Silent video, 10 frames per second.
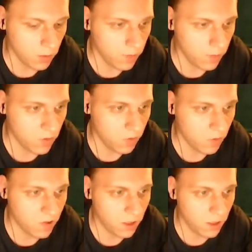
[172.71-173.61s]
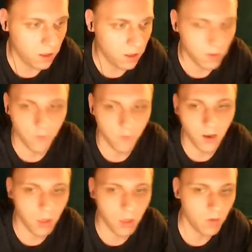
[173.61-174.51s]
So basically the thing that
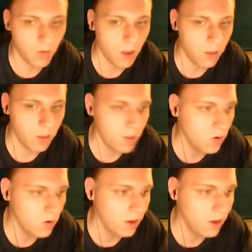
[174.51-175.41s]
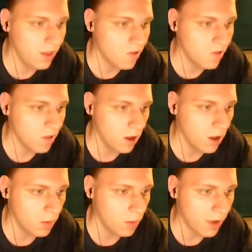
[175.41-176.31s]
you type into these
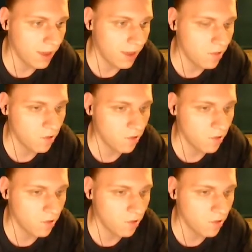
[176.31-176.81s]
brackets,